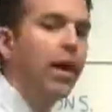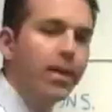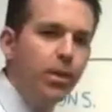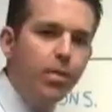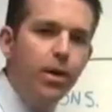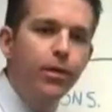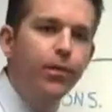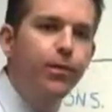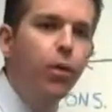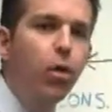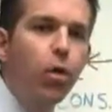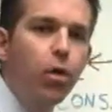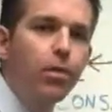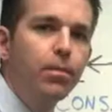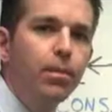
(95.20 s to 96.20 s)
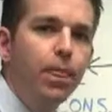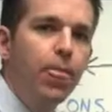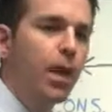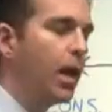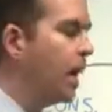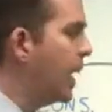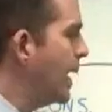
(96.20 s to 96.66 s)
like to be a 4.
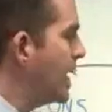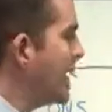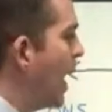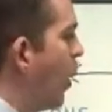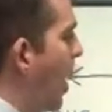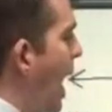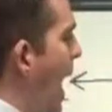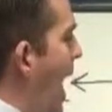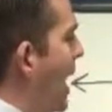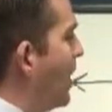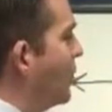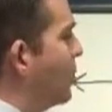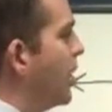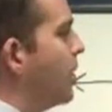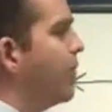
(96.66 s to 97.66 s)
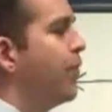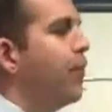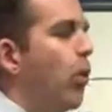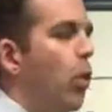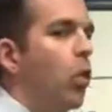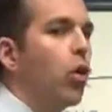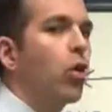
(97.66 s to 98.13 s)
Now, as a
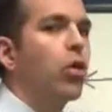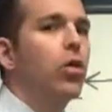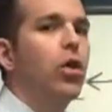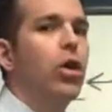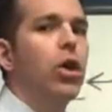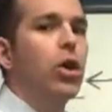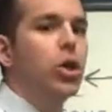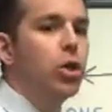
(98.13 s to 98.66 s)
4,